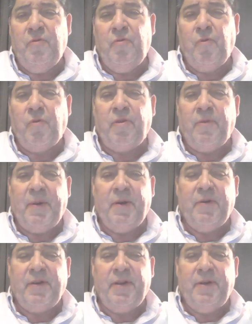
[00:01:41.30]
North
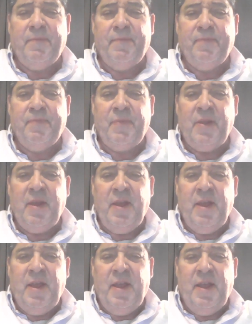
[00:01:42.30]
America.
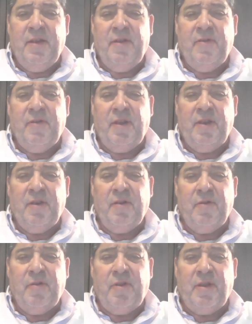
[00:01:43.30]
And
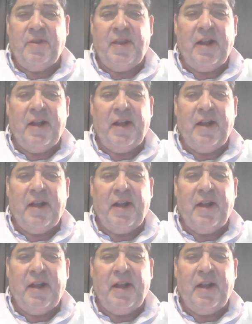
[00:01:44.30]
the